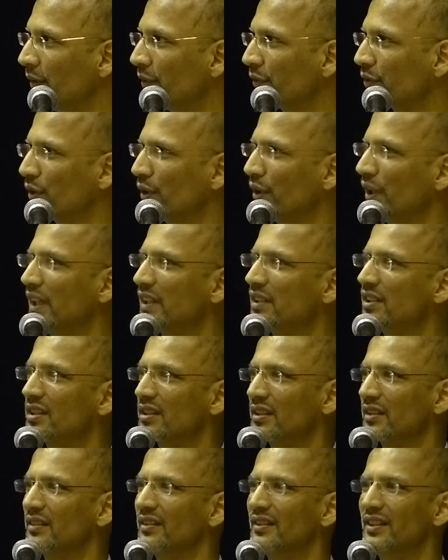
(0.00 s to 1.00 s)
So
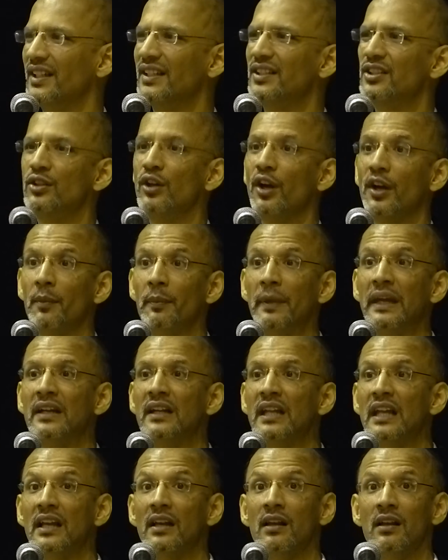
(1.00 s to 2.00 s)
it's not a
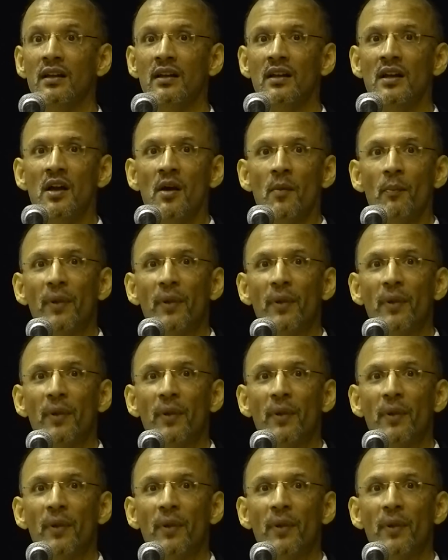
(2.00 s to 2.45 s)
big deal.